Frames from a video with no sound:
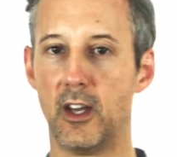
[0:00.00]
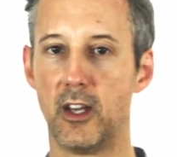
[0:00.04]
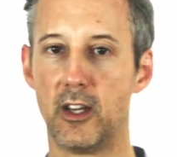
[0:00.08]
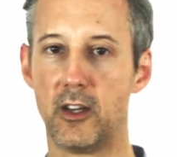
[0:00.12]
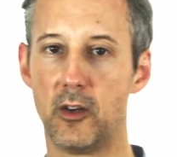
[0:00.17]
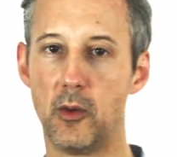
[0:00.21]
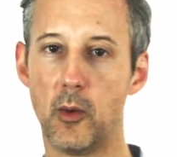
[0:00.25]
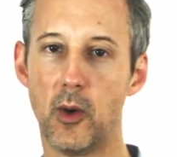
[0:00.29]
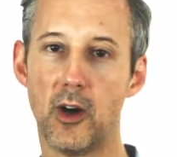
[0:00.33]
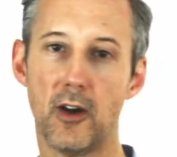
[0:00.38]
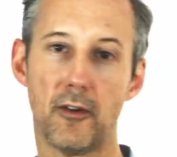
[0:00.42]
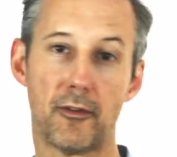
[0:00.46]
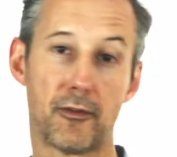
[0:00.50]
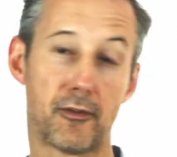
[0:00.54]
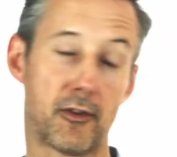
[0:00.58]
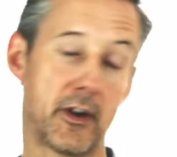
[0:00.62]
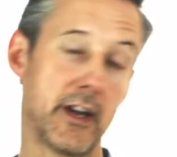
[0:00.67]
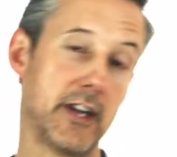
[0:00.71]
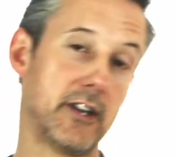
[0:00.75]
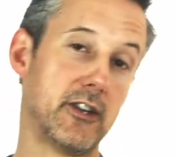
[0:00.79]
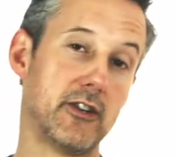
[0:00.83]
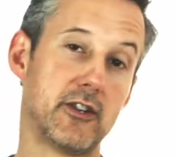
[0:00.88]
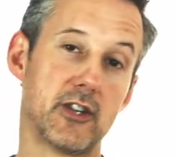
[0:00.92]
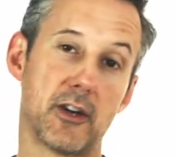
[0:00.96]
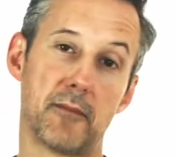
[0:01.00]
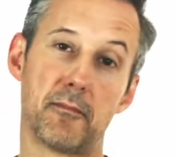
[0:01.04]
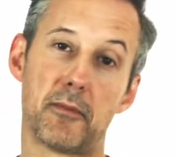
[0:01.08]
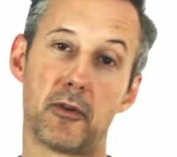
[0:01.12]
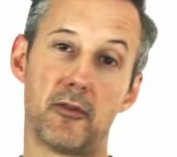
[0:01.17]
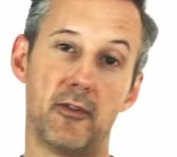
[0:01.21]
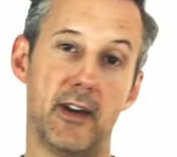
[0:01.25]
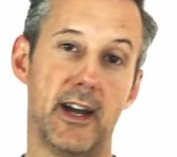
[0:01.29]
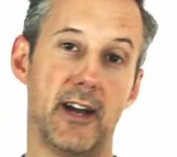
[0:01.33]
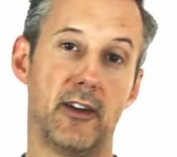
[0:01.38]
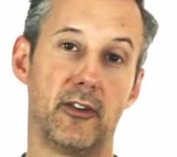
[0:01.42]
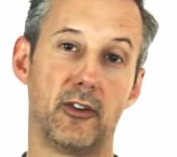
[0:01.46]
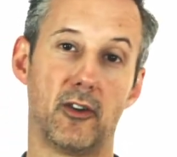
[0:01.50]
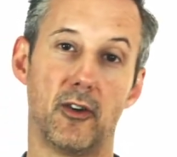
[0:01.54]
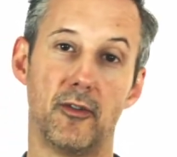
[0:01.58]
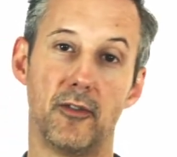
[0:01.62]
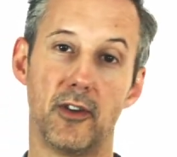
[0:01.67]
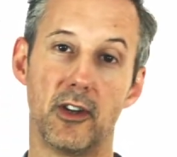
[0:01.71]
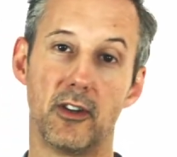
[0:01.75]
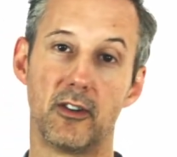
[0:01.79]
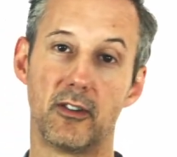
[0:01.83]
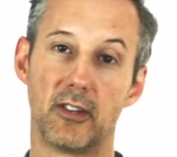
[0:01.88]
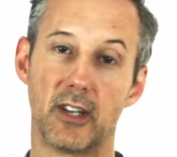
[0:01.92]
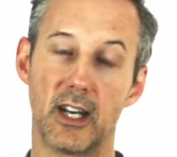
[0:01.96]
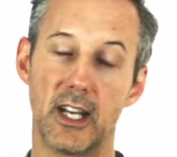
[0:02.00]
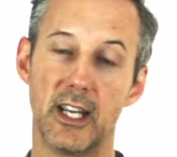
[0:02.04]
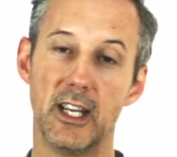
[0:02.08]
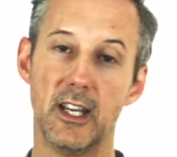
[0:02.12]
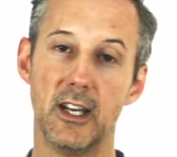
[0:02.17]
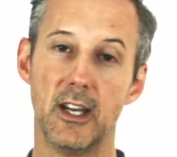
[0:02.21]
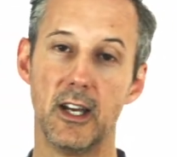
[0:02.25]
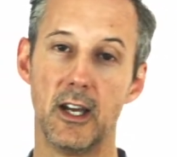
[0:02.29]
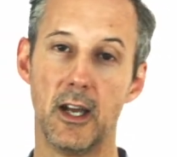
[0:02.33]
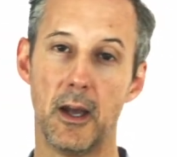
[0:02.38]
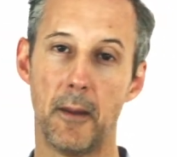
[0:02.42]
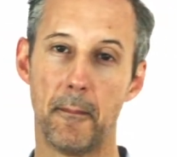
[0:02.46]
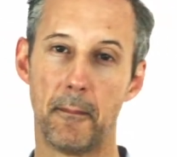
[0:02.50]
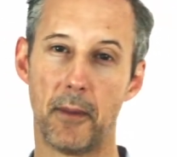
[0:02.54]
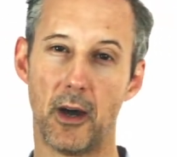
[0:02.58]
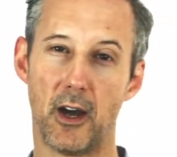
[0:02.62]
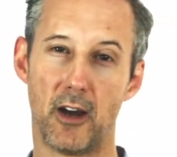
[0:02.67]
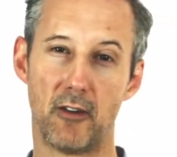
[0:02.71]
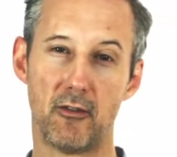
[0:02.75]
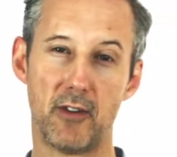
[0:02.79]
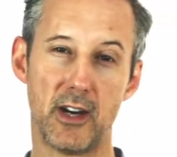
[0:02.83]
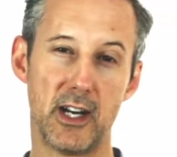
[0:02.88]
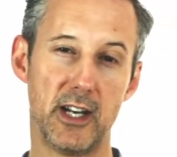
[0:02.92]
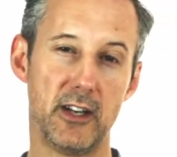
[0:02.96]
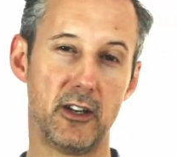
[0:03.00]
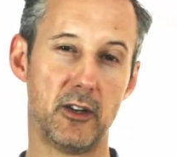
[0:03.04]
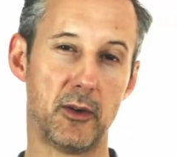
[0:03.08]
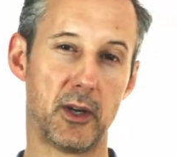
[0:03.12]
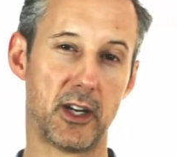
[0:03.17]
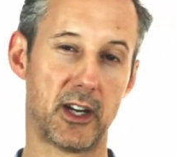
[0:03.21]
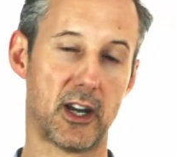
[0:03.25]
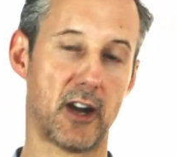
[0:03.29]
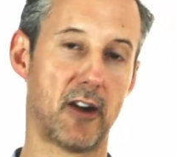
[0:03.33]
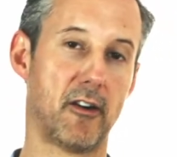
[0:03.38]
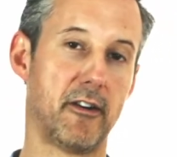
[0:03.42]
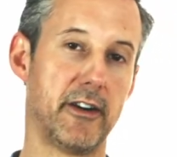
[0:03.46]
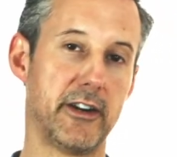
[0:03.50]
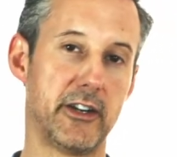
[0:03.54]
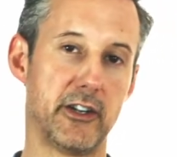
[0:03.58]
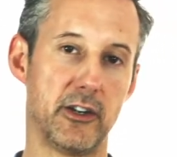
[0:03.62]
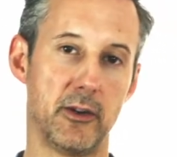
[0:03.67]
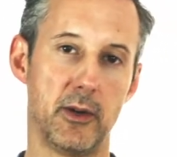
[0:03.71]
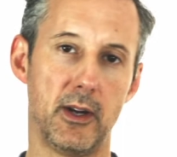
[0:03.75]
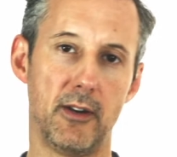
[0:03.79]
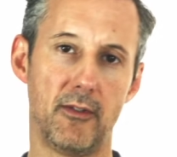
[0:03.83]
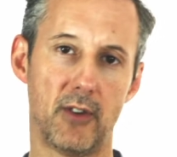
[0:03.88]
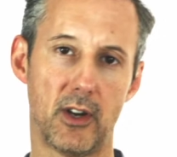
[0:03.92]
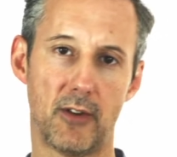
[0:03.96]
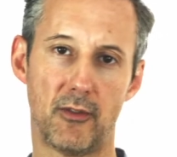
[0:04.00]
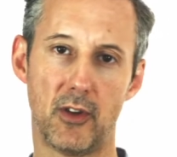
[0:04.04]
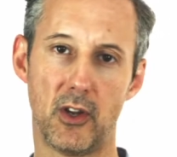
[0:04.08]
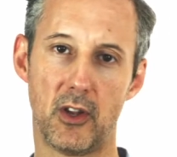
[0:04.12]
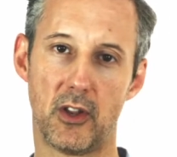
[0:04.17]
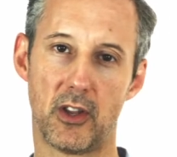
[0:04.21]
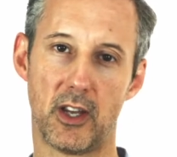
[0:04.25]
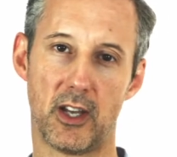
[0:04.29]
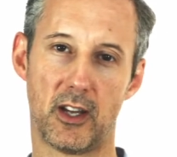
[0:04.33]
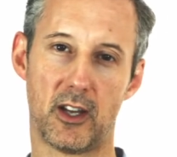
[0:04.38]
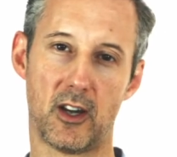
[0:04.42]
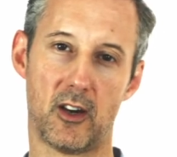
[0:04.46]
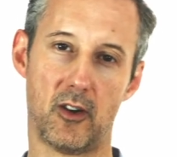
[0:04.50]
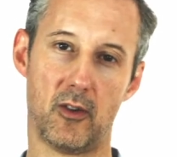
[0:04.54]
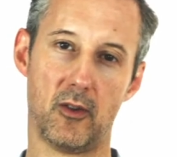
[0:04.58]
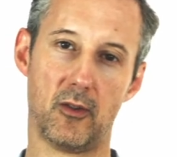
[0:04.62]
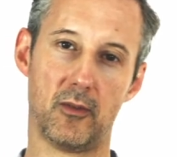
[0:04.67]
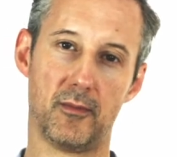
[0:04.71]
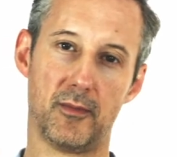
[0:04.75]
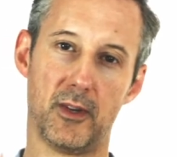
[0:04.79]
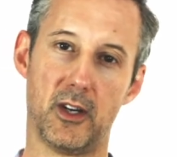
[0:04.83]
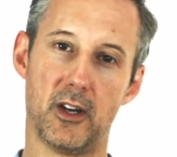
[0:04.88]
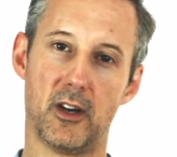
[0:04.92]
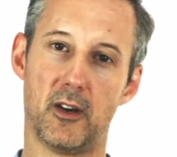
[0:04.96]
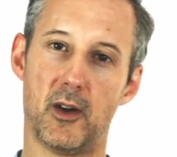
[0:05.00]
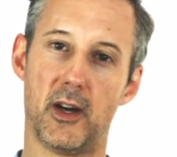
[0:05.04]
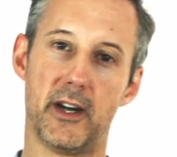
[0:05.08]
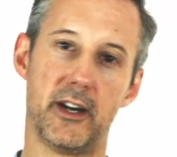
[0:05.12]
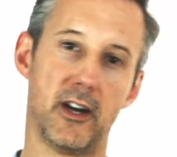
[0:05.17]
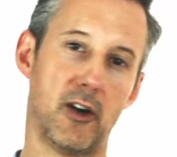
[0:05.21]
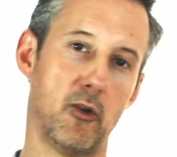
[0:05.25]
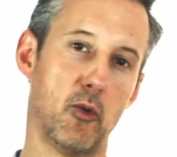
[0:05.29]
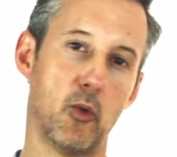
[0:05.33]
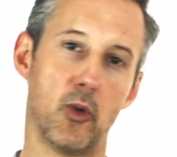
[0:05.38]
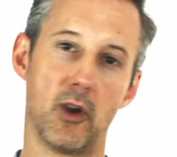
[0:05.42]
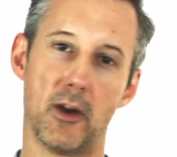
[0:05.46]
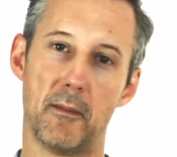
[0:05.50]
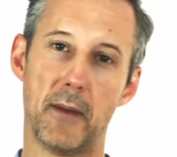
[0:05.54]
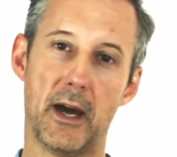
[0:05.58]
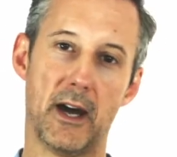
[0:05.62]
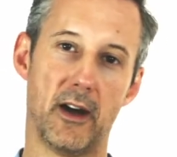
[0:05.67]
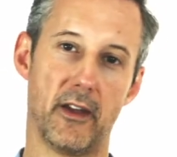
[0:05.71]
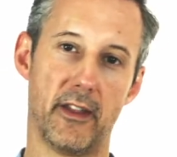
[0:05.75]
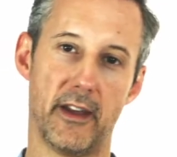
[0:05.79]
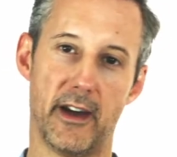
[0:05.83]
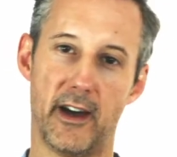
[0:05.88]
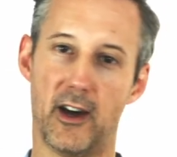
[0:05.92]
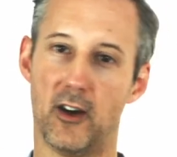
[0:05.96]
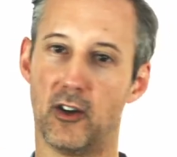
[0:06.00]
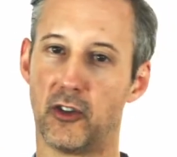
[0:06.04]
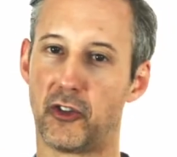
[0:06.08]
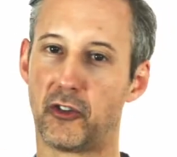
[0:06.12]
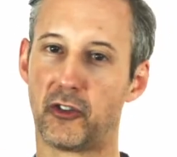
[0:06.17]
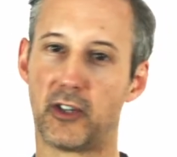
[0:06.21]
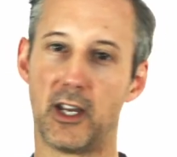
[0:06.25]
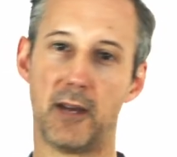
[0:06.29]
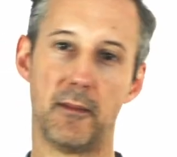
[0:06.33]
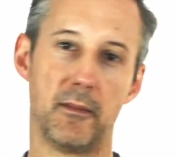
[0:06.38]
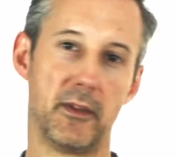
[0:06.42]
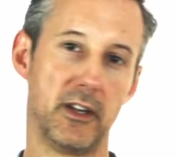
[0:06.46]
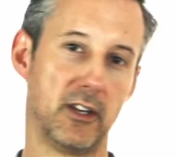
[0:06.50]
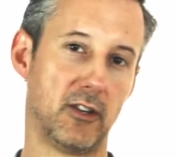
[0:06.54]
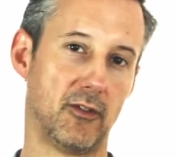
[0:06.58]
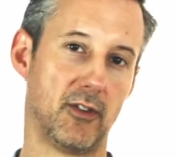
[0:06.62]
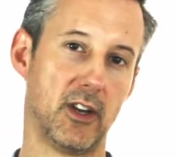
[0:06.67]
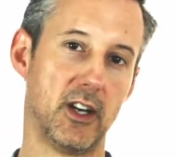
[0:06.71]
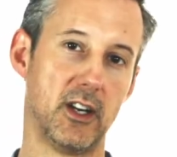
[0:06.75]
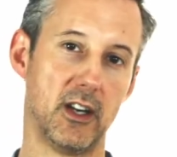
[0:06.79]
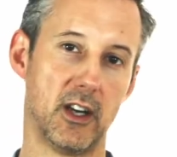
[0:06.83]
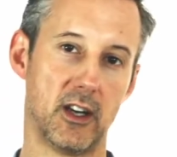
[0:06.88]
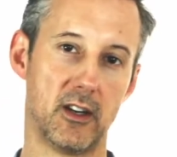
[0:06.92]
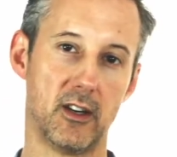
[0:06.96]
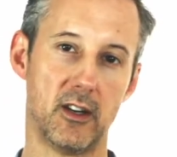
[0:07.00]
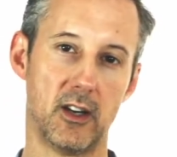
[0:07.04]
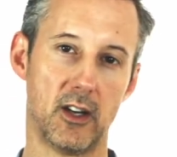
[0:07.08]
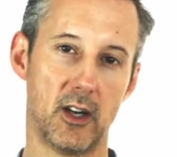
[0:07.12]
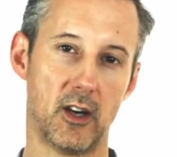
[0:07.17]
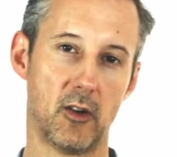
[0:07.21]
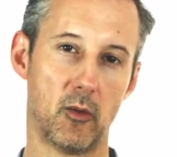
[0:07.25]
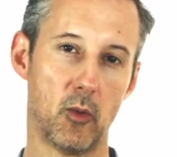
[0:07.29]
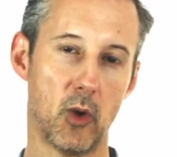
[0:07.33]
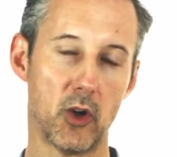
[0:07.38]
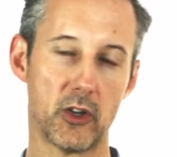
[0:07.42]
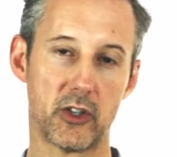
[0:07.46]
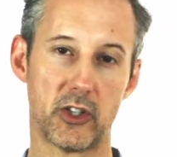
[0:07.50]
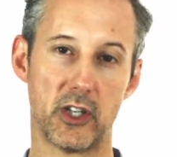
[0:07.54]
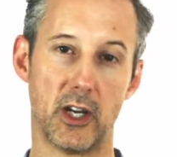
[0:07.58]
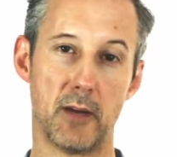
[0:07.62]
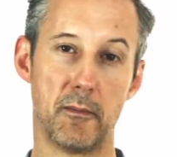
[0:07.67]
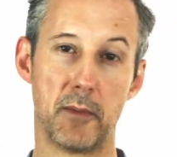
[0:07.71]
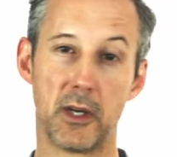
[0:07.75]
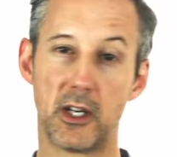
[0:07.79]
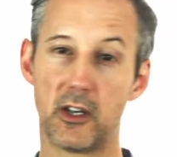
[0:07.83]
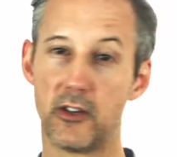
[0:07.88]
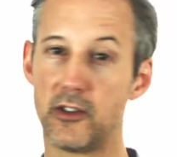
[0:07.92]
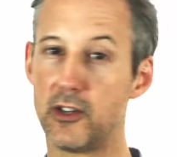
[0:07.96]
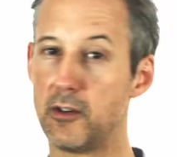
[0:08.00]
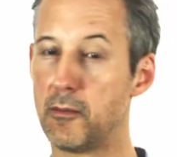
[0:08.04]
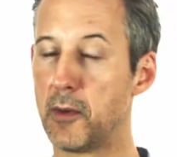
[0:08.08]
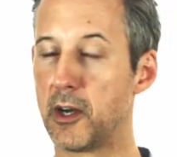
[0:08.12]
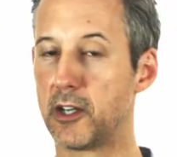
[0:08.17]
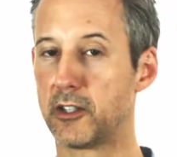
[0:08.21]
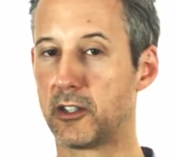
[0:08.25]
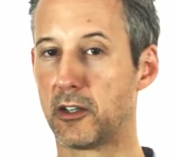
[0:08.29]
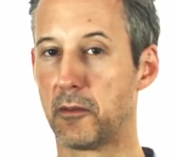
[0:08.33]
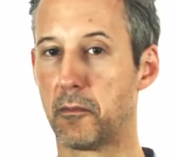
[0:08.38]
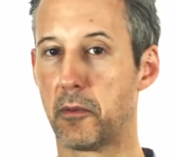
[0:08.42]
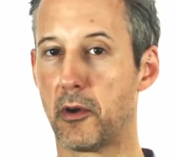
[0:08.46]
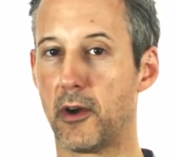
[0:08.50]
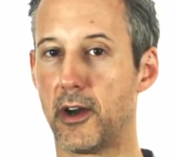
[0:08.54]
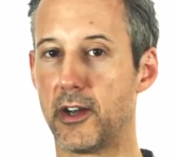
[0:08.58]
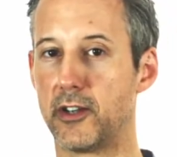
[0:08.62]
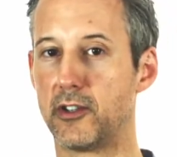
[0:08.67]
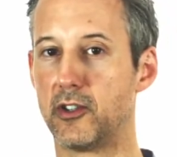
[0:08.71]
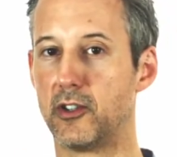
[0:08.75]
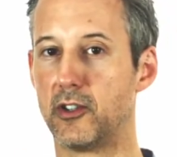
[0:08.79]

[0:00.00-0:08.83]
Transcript: You are free to jump around, obviously, but I really do encourage you, even if you think, oh, you know, I know all about that, I'll skip this video. Watch it, because you might surprise